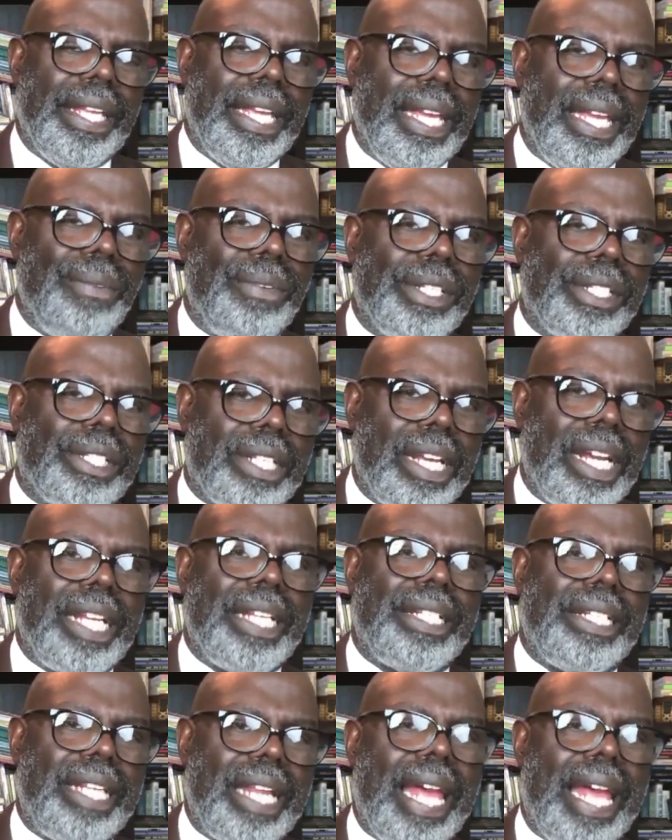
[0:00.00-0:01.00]
it was
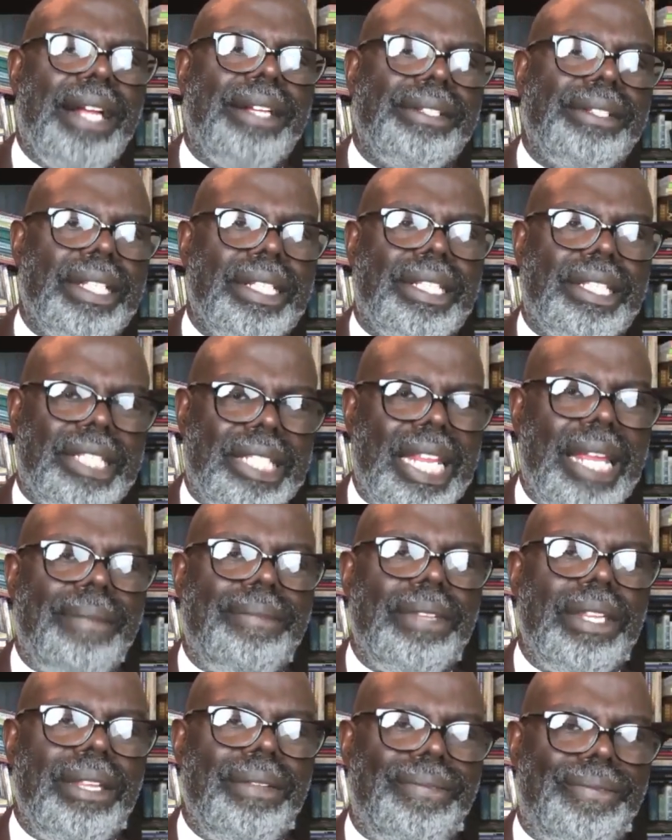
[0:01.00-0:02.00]
cut down to
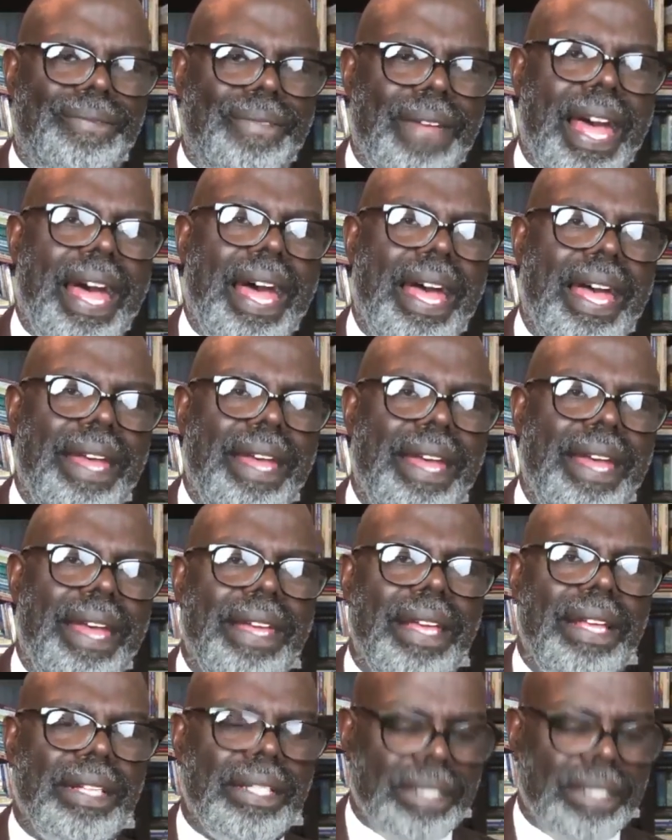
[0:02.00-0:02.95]
$75.